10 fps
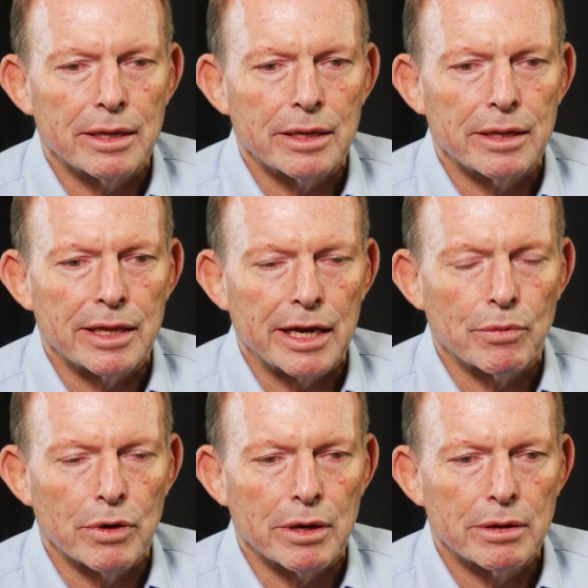There
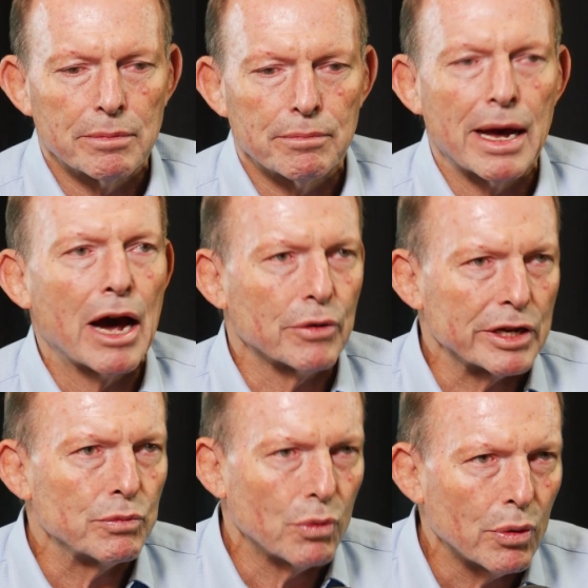were
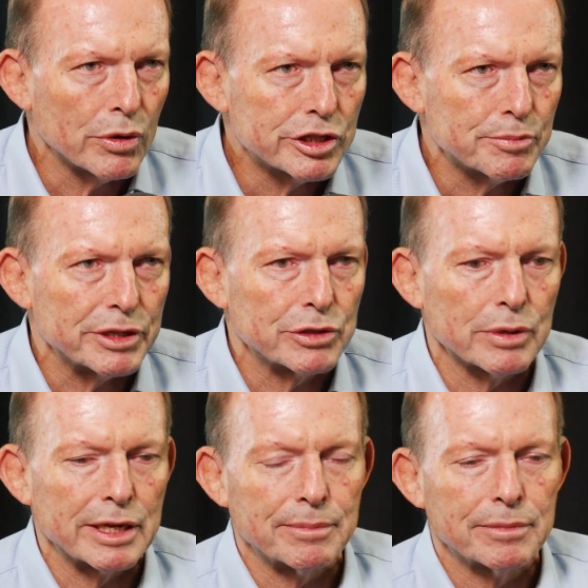Maori wars
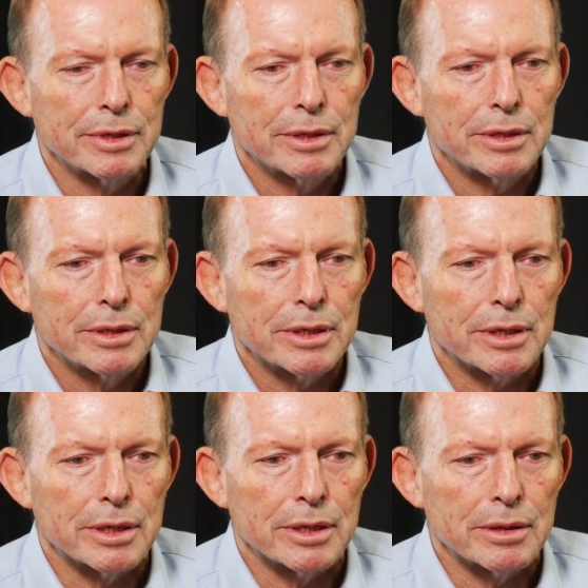between
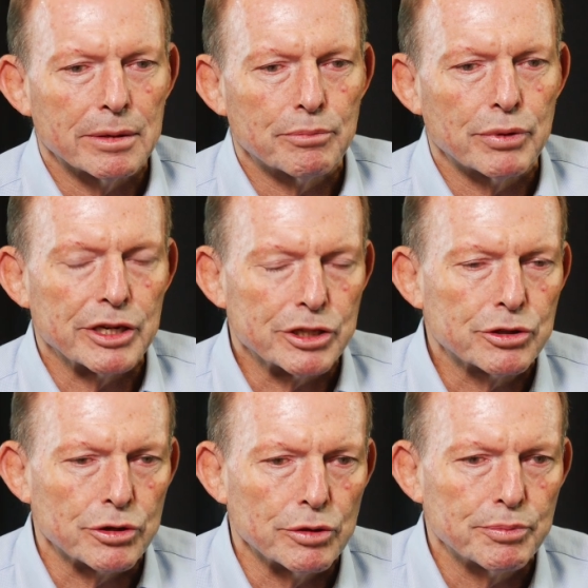British
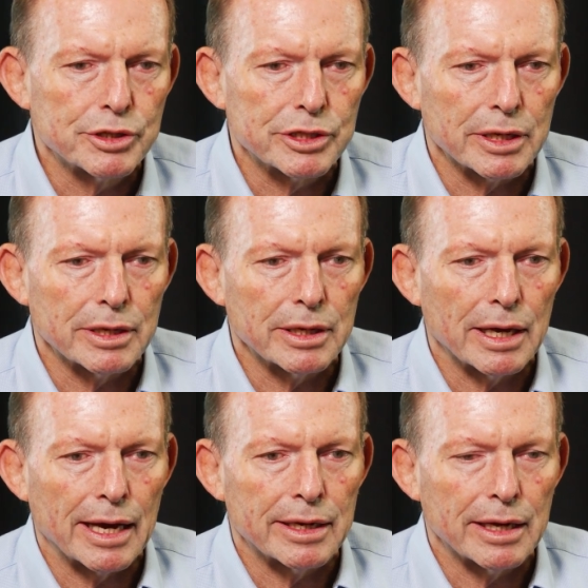troops
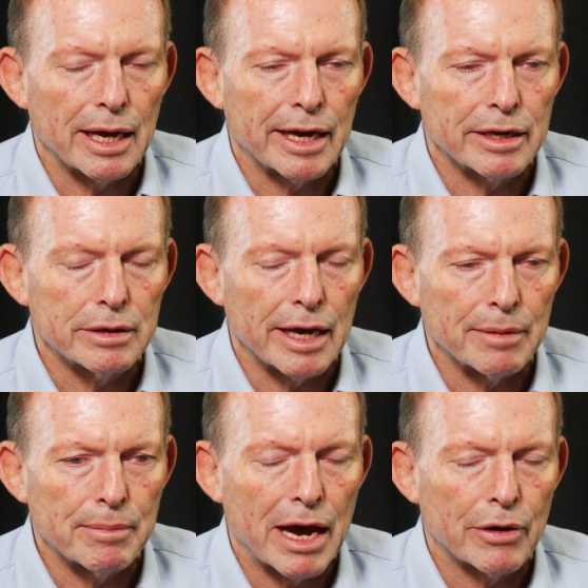and
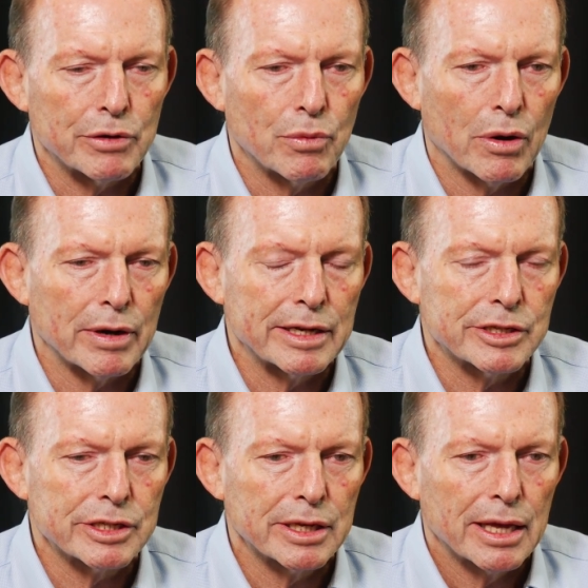Maori
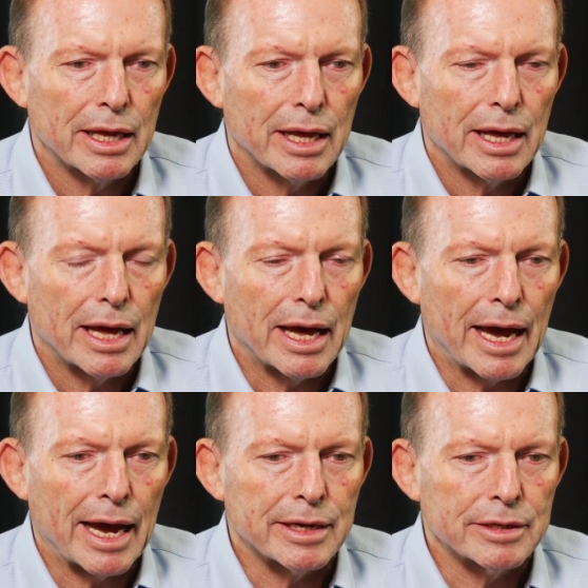warriors,
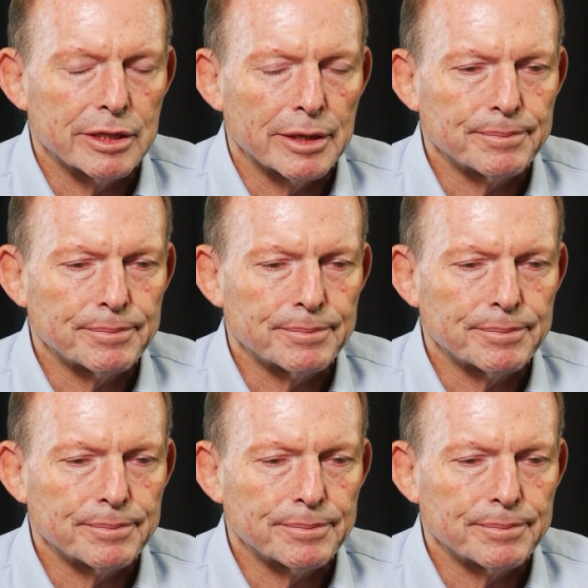and